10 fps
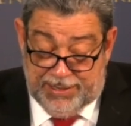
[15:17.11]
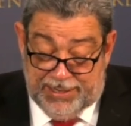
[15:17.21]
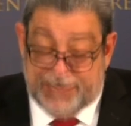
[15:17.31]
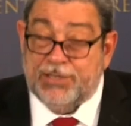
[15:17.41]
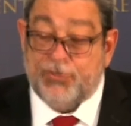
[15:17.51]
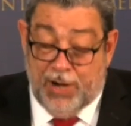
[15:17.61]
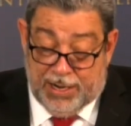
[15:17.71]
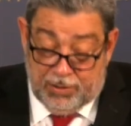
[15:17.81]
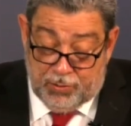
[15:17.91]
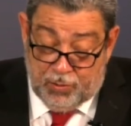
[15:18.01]
that the
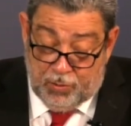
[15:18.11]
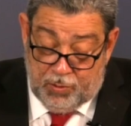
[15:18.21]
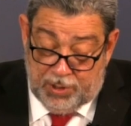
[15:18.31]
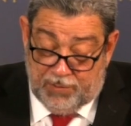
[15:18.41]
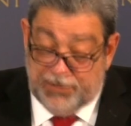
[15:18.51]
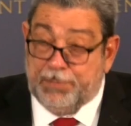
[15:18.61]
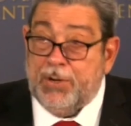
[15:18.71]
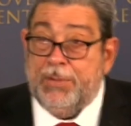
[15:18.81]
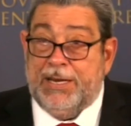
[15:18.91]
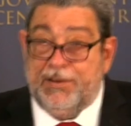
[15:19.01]
stranglehold of the
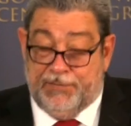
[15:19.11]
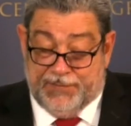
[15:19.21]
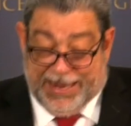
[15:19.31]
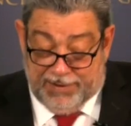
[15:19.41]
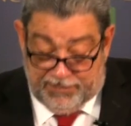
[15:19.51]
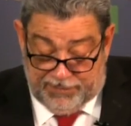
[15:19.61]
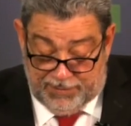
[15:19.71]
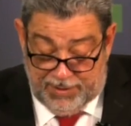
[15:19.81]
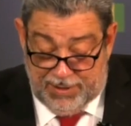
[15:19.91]
permanent five